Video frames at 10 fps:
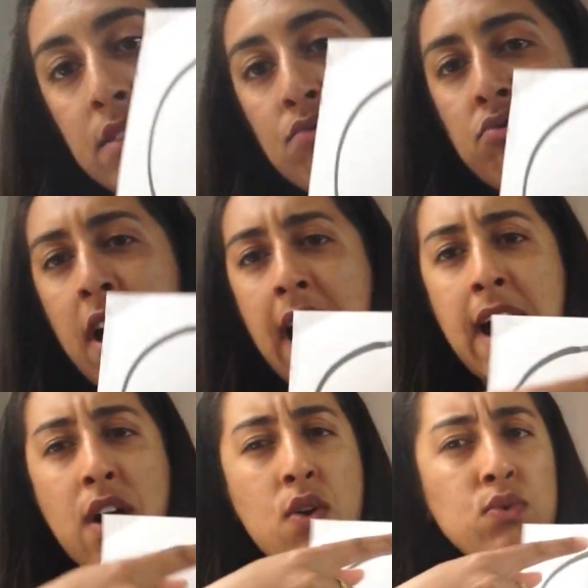and
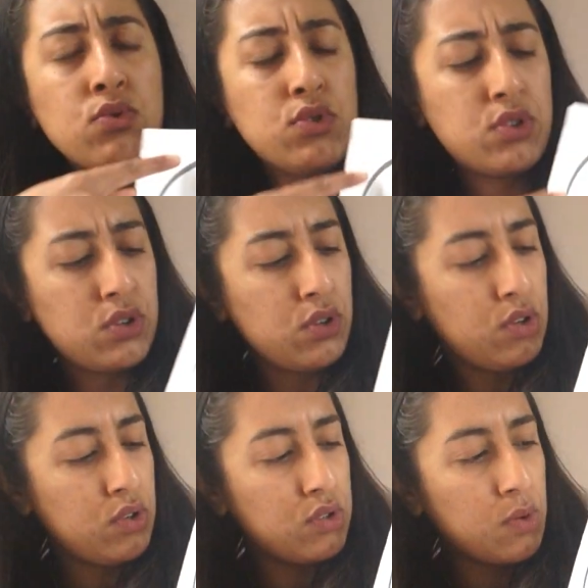round.
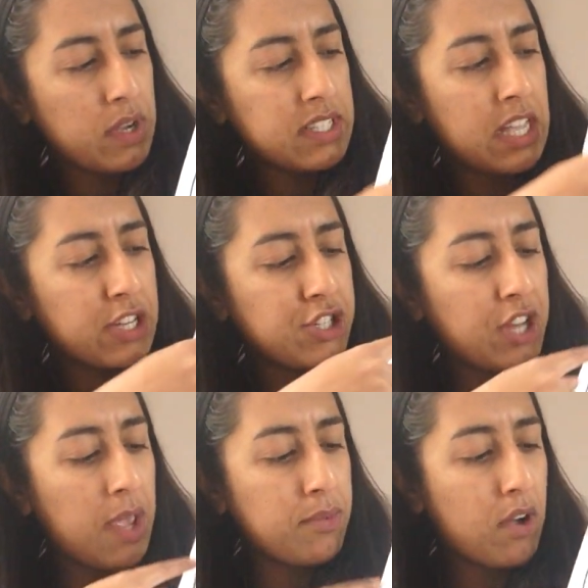So what's that
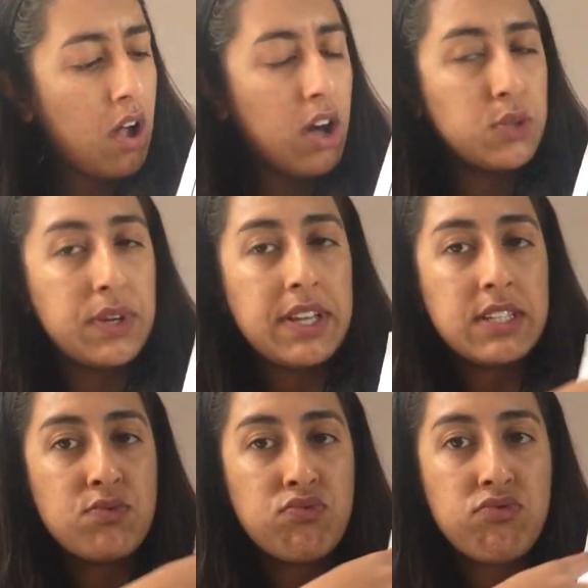shape called when
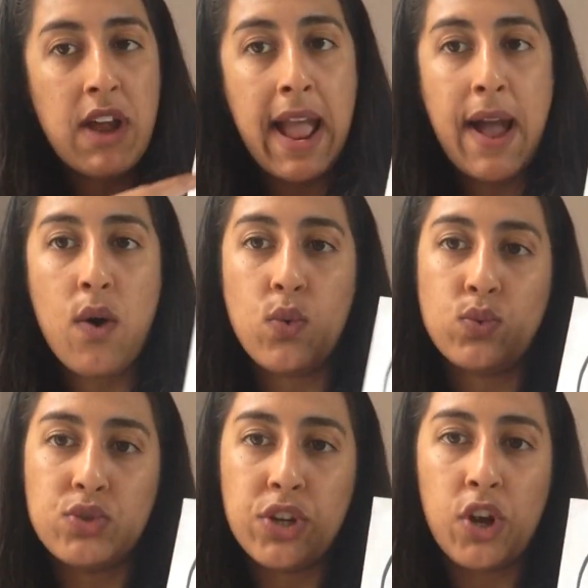it's
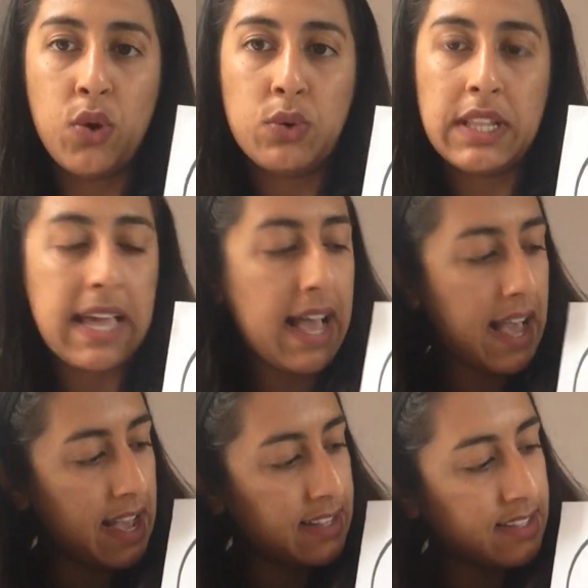round and only
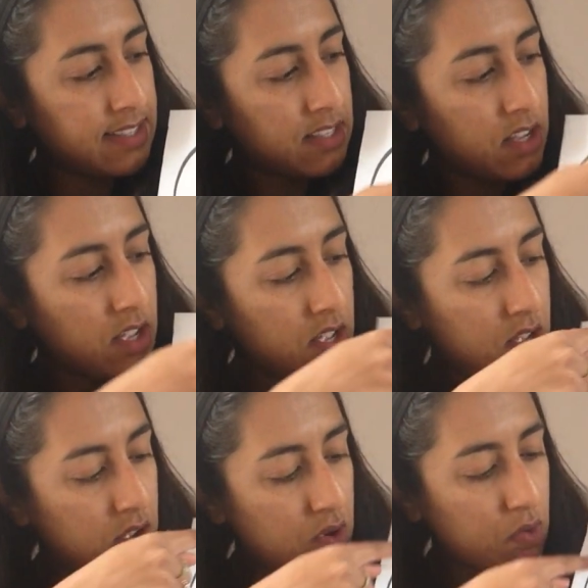has
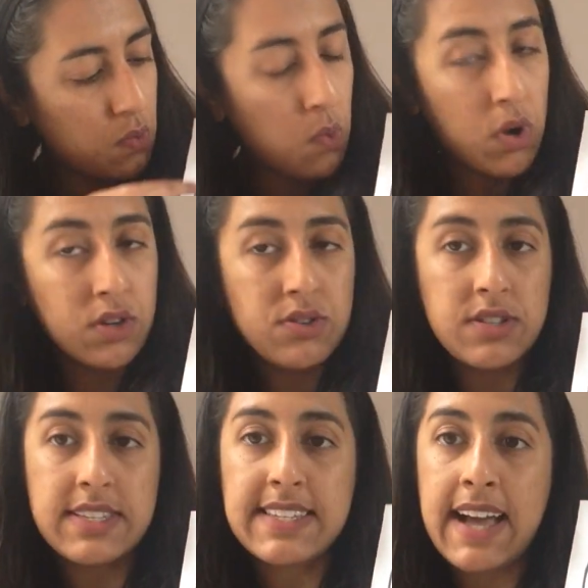
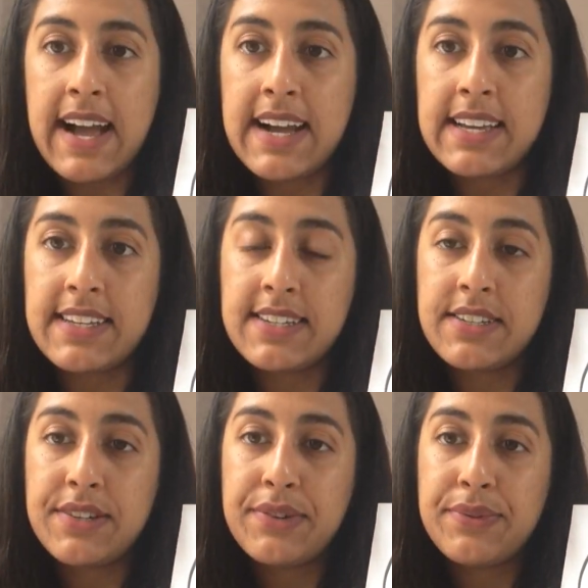one side?
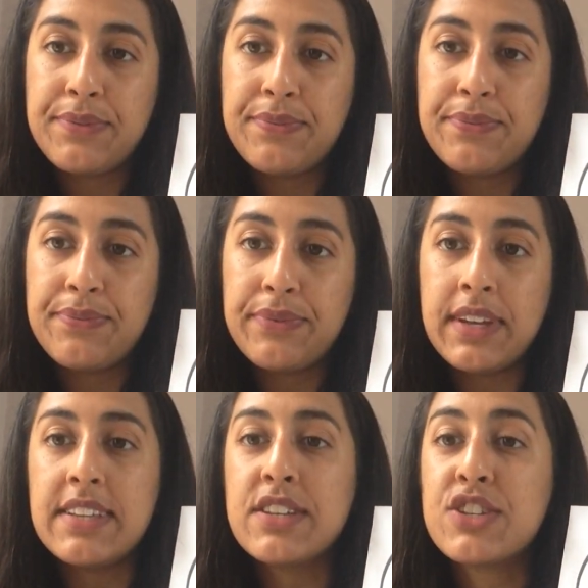
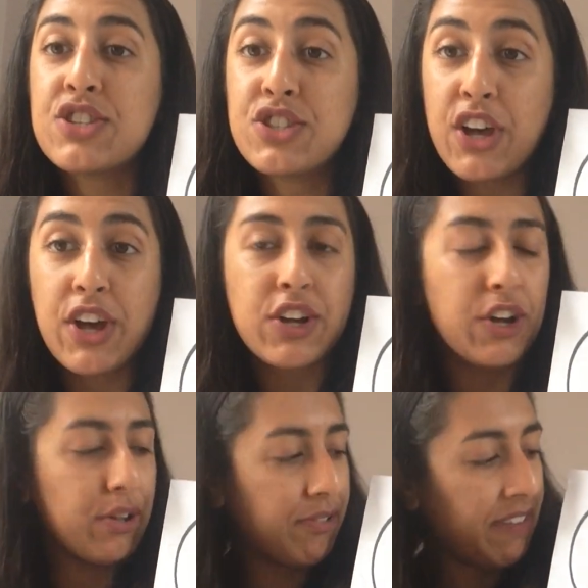It's a
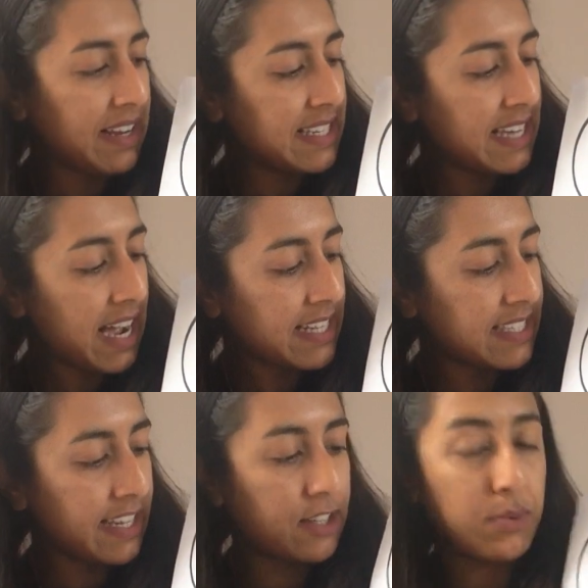circle.
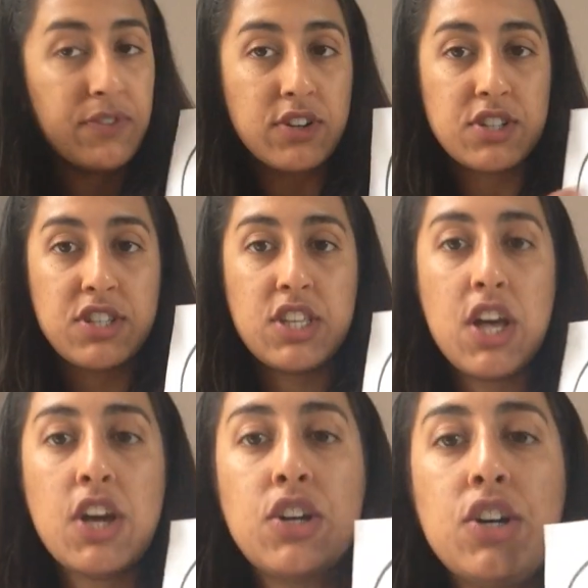Fantastic. So we've got a
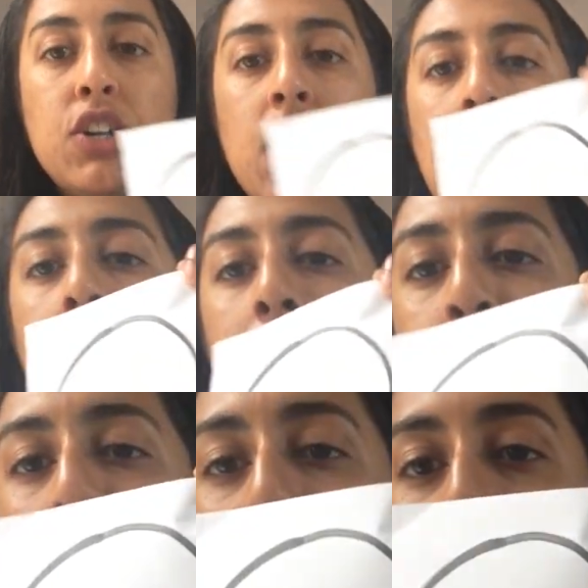circle, and
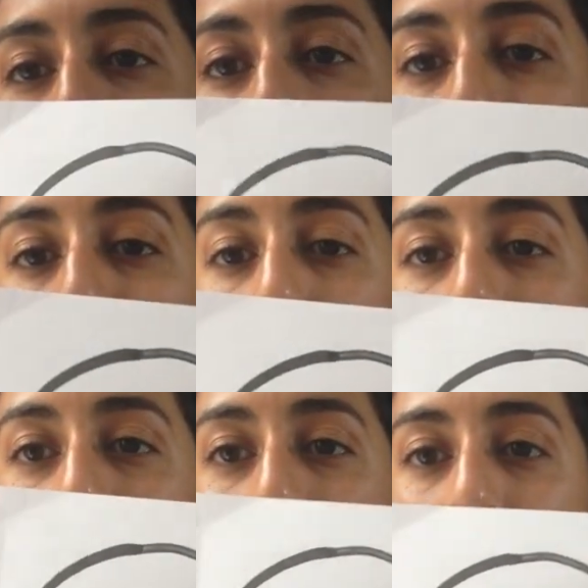what's the other one
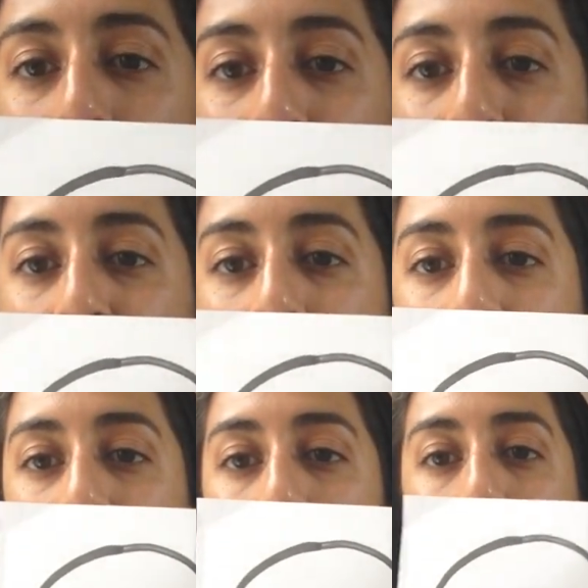here? What's
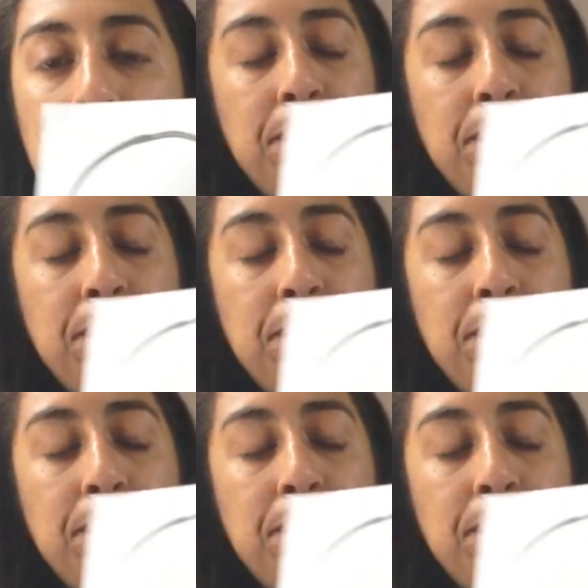this one?